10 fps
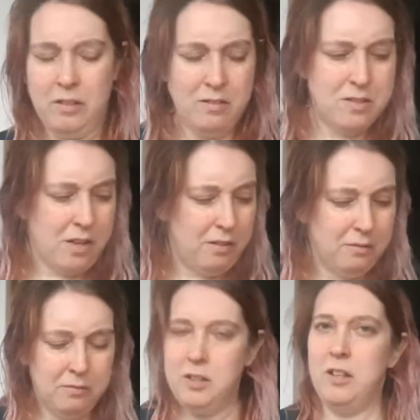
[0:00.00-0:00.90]
So,
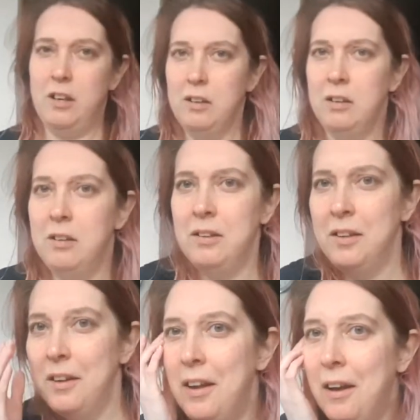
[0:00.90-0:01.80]
you know,
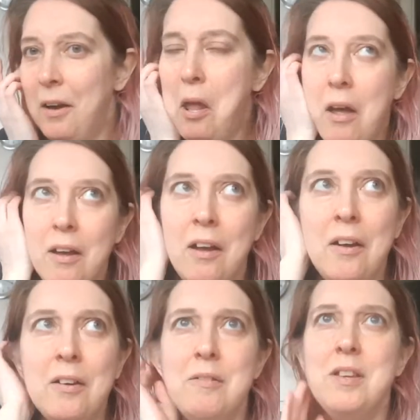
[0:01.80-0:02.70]

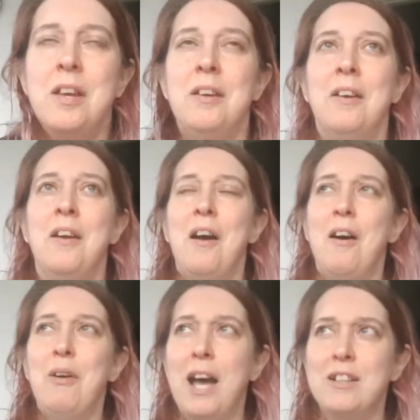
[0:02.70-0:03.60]

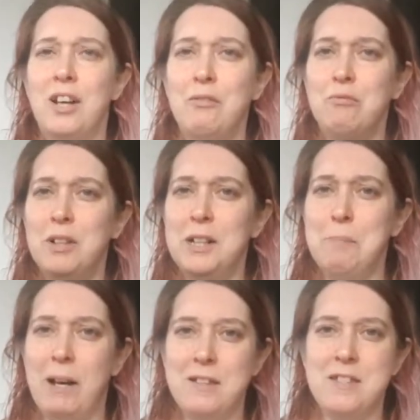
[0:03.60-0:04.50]
I've had like really
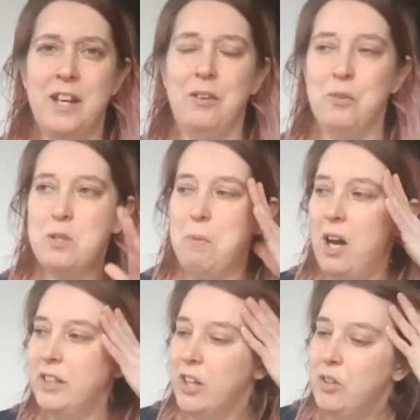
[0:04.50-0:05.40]
bad sales, but
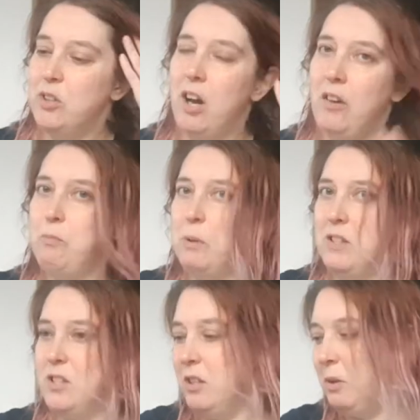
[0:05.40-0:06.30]
I know that I've
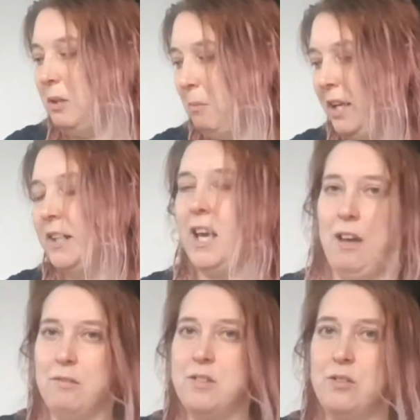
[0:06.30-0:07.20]
been doing my
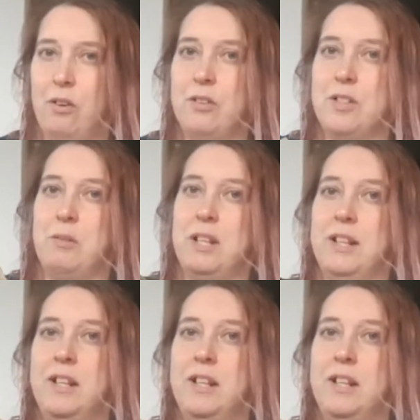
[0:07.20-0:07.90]
accounts, not doing